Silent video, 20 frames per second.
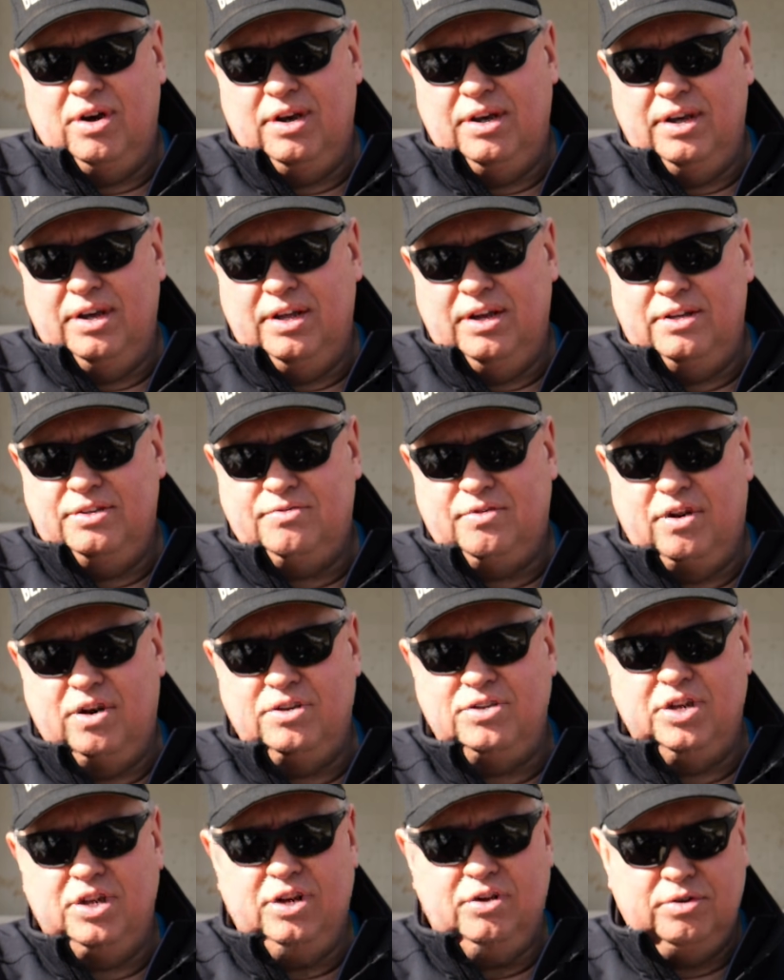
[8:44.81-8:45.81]
And as far
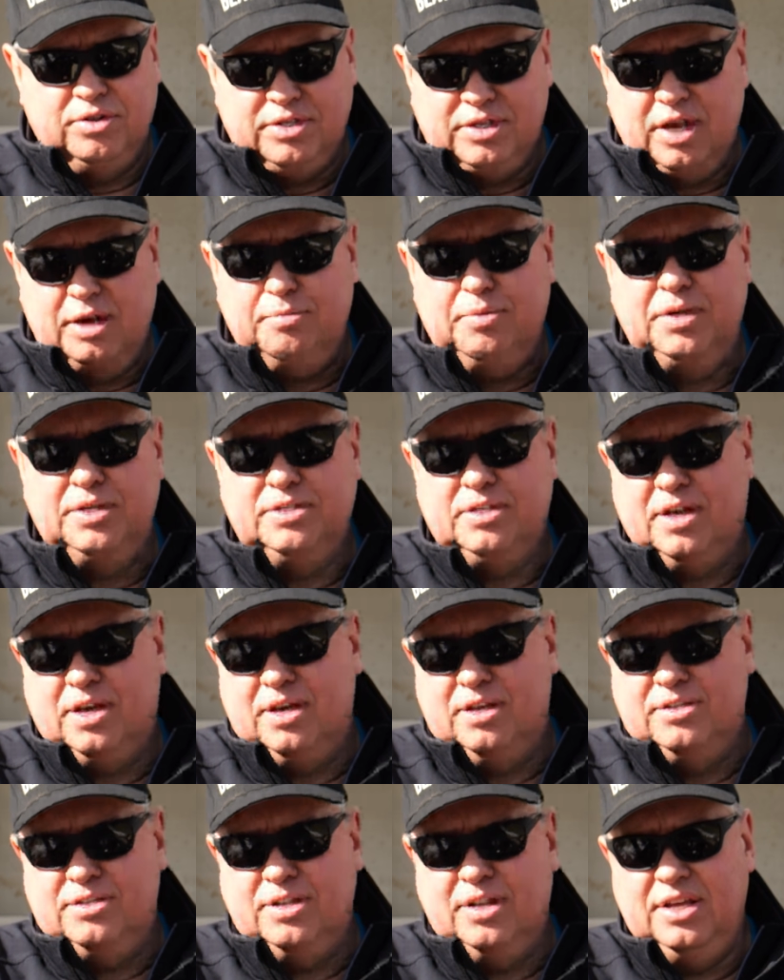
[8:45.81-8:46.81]
as I know, it's
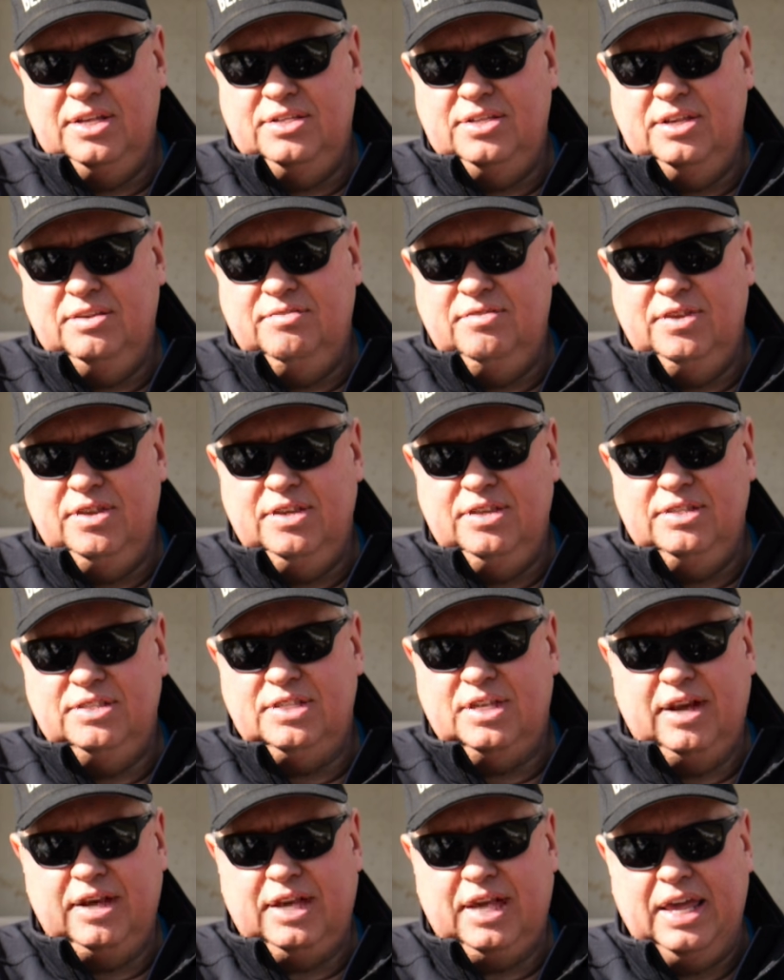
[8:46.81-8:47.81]
side-by-sides and ATVs.
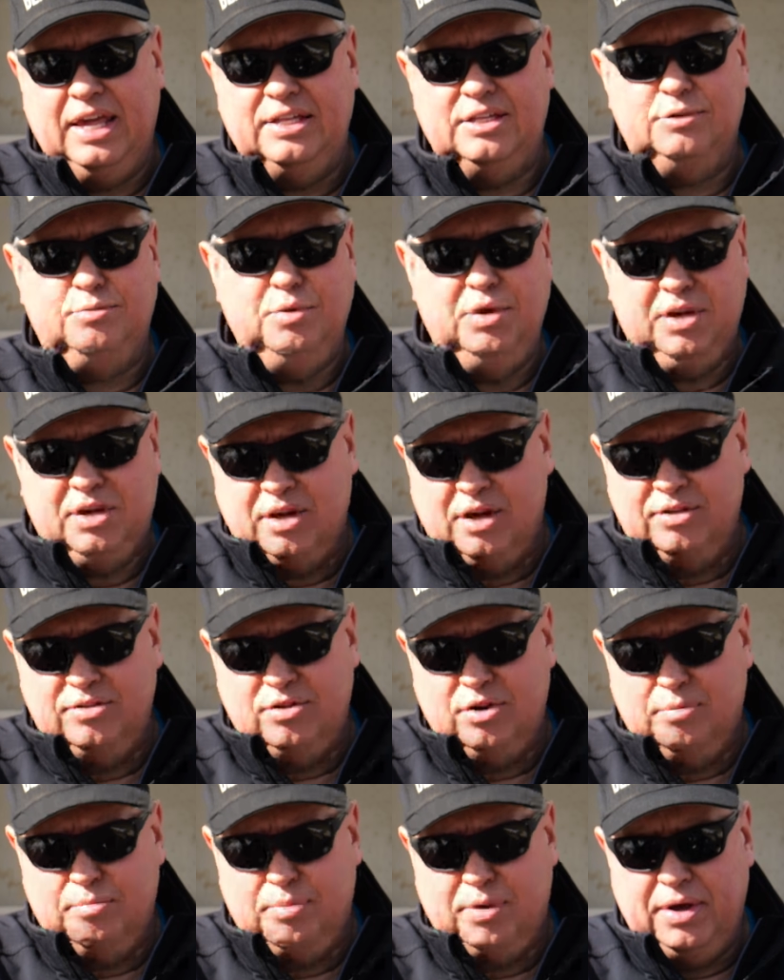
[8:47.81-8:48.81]
I can't speak on dirt